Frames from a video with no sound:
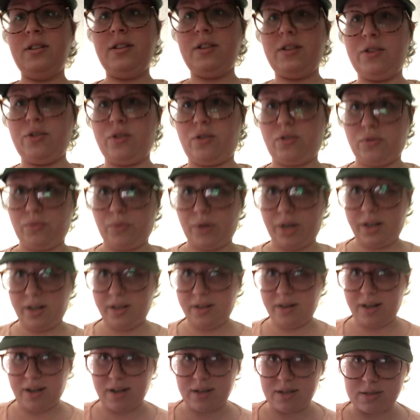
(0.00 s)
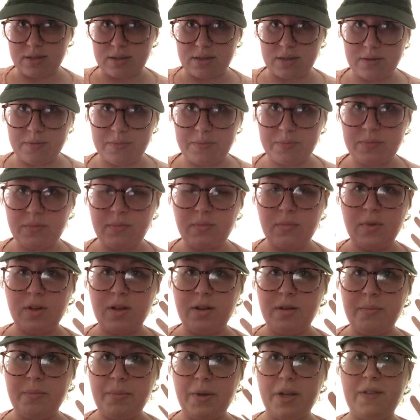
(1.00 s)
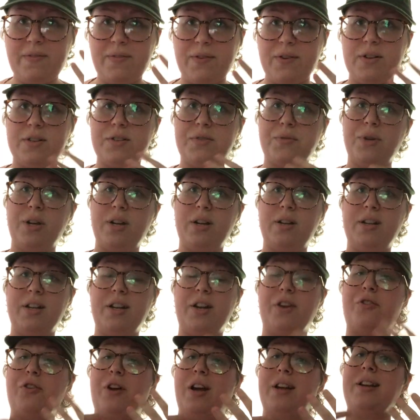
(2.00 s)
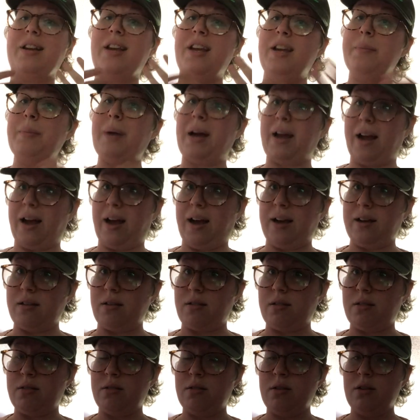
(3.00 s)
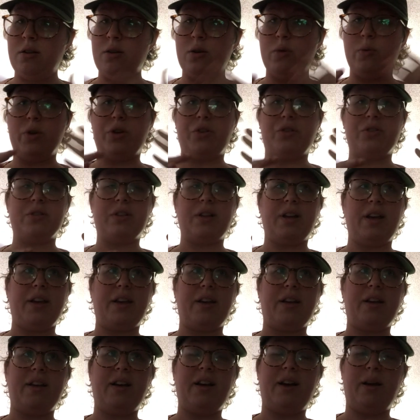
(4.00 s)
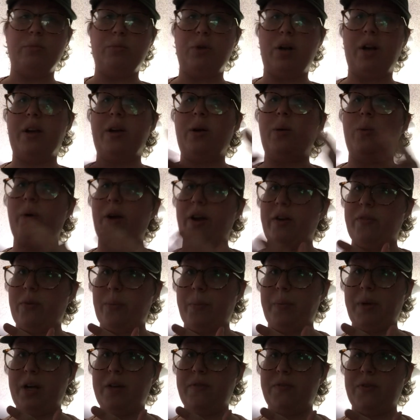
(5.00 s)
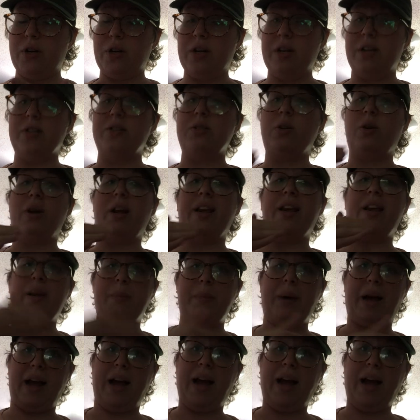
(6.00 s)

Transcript: You could read it as, Bigfoot is real and he tried to eat my ass, which is like, I'm running away from Bigfoot, he's gonna eat my